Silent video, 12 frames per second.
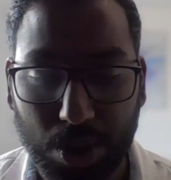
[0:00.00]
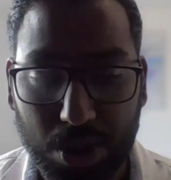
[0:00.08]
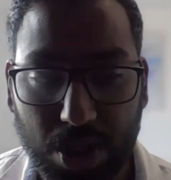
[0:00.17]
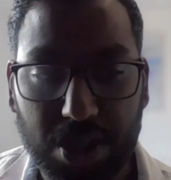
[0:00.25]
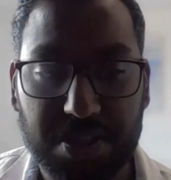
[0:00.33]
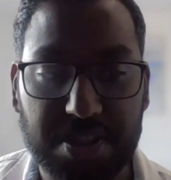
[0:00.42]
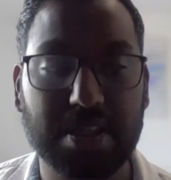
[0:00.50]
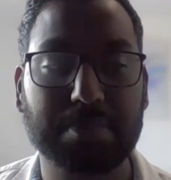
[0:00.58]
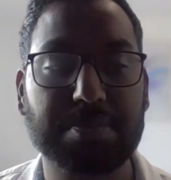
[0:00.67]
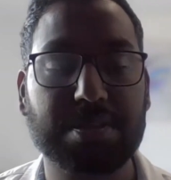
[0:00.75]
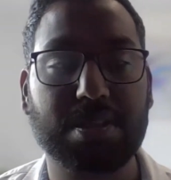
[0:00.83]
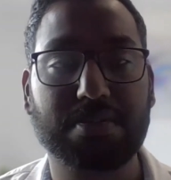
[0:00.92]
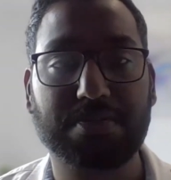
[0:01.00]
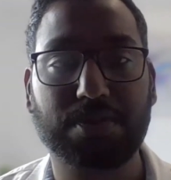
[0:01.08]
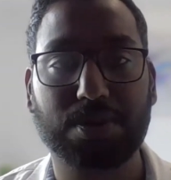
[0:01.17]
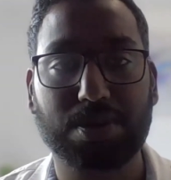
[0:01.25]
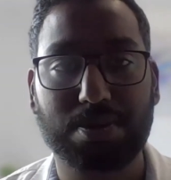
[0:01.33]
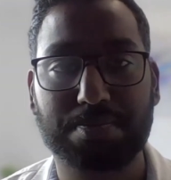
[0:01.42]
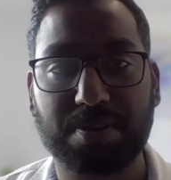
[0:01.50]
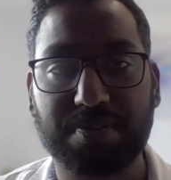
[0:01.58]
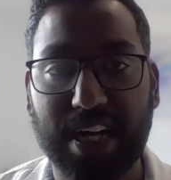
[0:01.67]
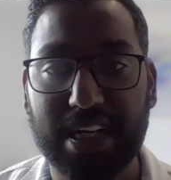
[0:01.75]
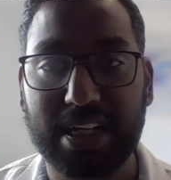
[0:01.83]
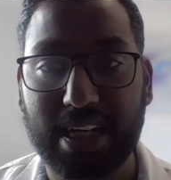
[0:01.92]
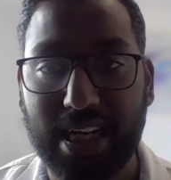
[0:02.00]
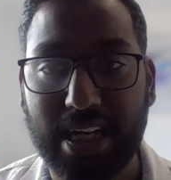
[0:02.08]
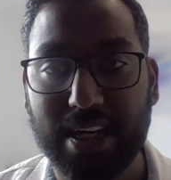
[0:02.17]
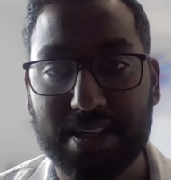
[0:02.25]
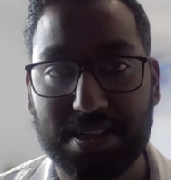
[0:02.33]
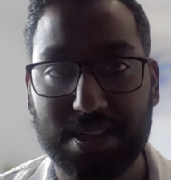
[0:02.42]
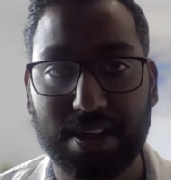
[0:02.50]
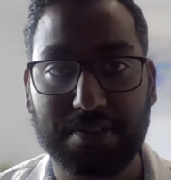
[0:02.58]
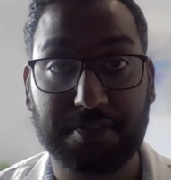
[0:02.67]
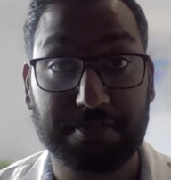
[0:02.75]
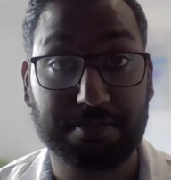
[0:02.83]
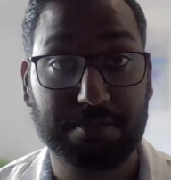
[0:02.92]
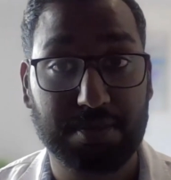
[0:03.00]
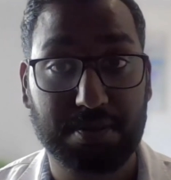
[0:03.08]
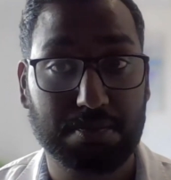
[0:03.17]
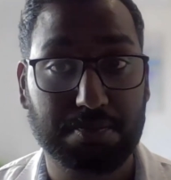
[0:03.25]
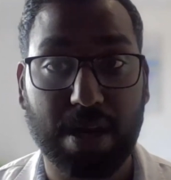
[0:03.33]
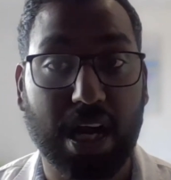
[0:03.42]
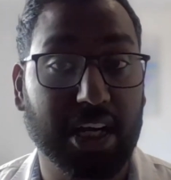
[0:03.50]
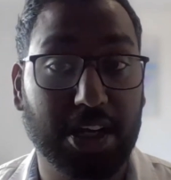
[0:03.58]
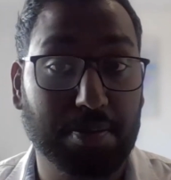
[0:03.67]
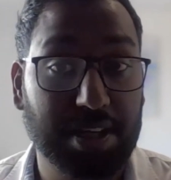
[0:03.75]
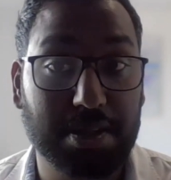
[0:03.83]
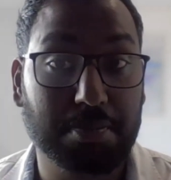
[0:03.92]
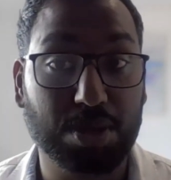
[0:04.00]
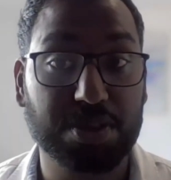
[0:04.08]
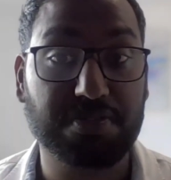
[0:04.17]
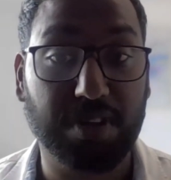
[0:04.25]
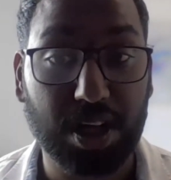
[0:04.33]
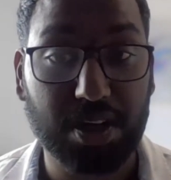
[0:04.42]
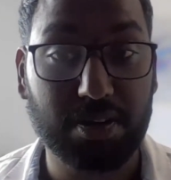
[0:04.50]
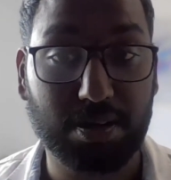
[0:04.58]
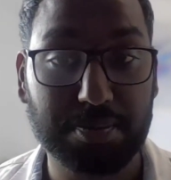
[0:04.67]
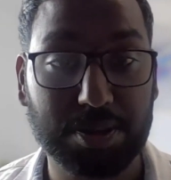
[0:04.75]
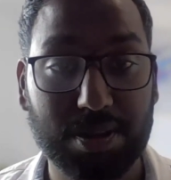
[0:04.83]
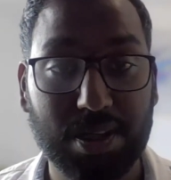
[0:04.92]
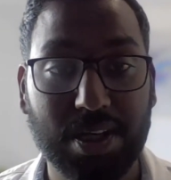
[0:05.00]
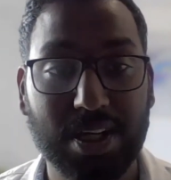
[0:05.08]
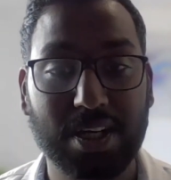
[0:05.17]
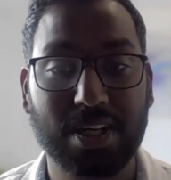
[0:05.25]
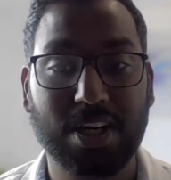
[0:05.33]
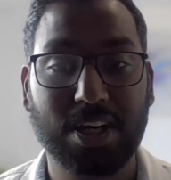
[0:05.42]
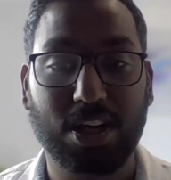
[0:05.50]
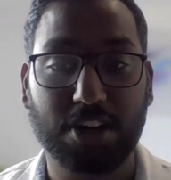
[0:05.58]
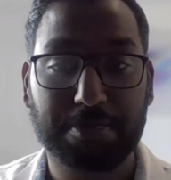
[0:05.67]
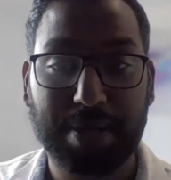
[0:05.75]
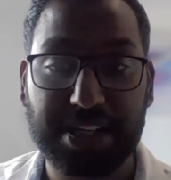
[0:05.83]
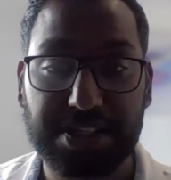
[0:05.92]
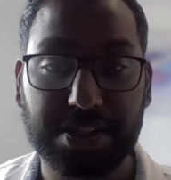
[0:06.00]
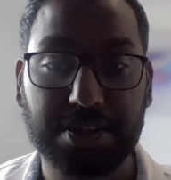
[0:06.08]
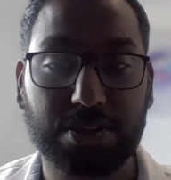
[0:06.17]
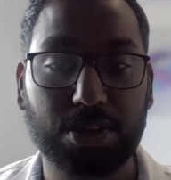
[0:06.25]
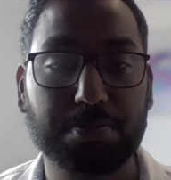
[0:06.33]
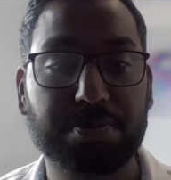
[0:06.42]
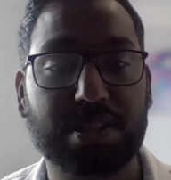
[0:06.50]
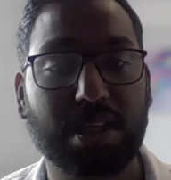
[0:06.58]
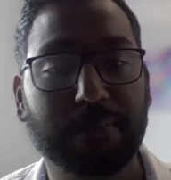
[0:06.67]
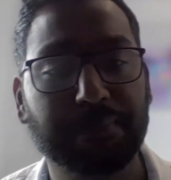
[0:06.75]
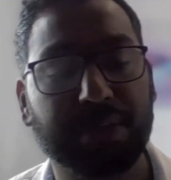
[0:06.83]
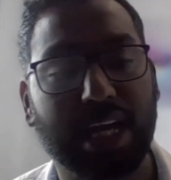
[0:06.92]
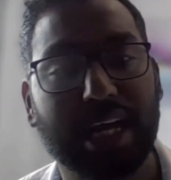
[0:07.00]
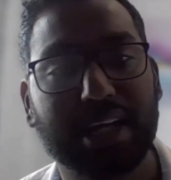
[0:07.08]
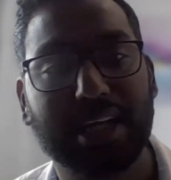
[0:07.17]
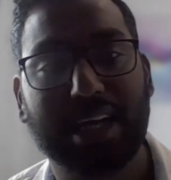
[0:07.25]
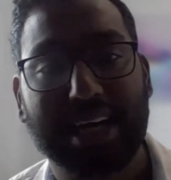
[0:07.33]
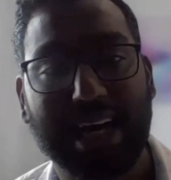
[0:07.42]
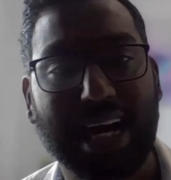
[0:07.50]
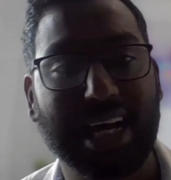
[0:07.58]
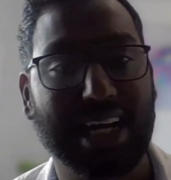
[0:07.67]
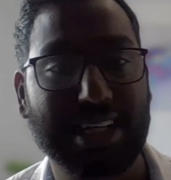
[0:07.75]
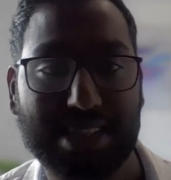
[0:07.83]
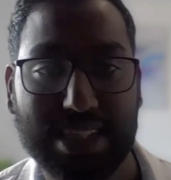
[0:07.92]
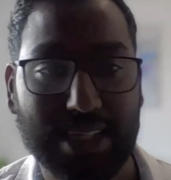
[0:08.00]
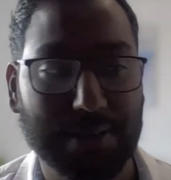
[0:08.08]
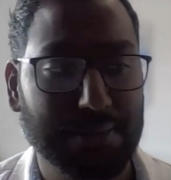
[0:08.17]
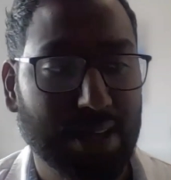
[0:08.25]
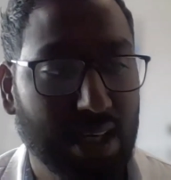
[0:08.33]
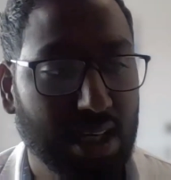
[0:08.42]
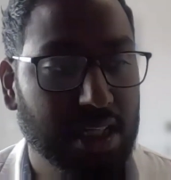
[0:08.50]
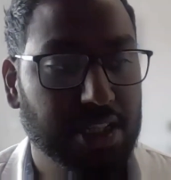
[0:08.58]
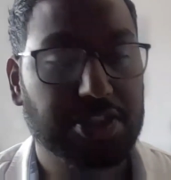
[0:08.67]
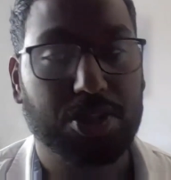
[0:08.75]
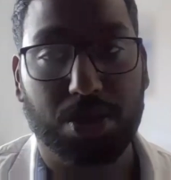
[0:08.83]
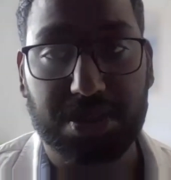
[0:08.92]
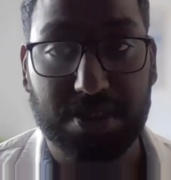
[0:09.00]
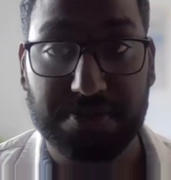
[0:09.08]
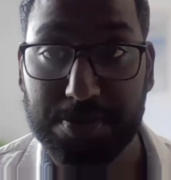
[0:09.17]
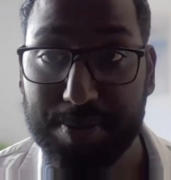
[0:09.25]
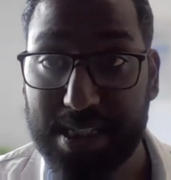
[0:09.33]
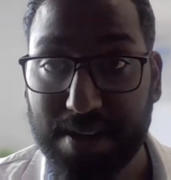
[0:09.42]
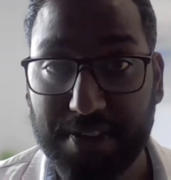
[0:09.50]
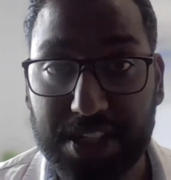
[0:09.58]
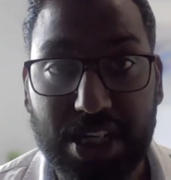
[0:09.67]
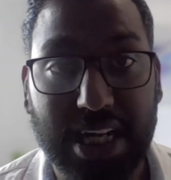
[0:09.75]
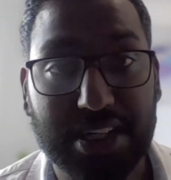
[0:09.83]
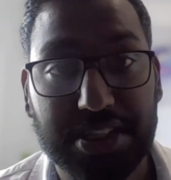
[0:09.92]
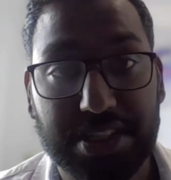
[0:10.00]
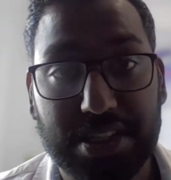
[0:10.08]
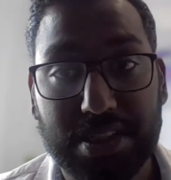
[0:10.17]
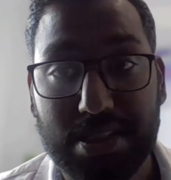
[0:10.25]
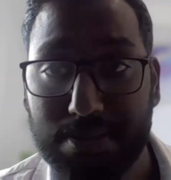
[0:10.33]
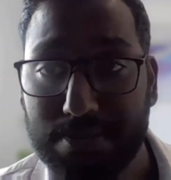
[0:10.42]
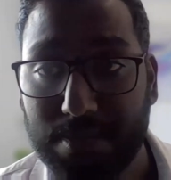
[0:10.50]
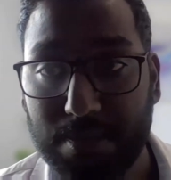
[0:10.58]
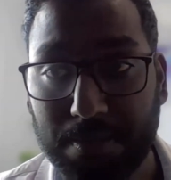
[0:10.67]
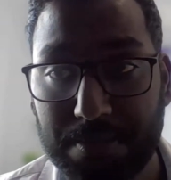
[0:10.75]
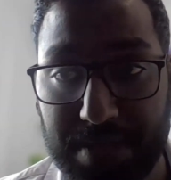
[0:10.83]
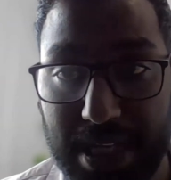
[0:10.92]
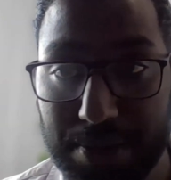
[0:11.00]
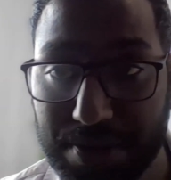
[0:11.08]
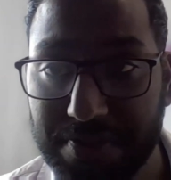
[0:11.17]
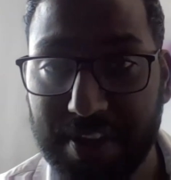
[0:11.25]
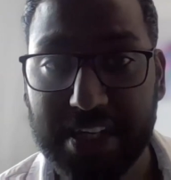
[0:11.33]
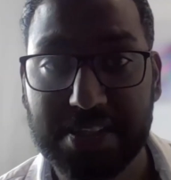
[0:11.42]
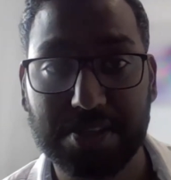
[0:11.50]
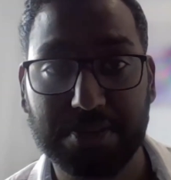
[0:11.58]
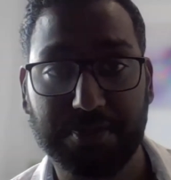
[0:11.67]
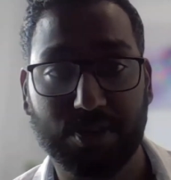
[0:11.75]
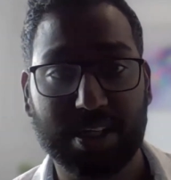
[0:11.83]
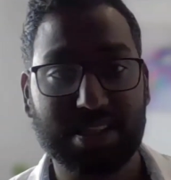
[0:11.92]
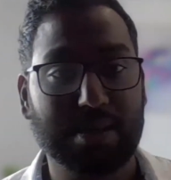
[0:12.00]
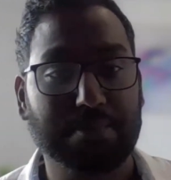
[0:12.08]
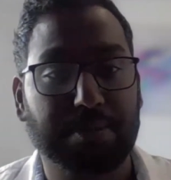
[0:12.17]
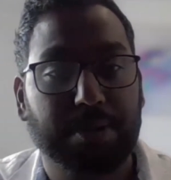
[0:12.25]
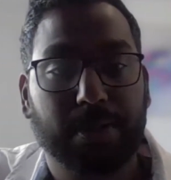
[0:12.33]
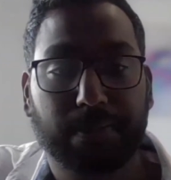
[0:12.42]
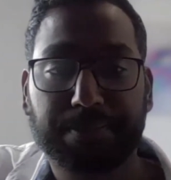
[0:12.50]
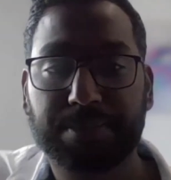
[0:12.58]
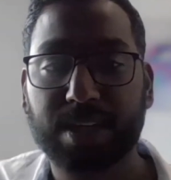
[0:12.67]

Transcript: concepts for providing care to arguably the most vulnerable of patient groups, and highlighting the sorts of specific challenges they would face. So, for example,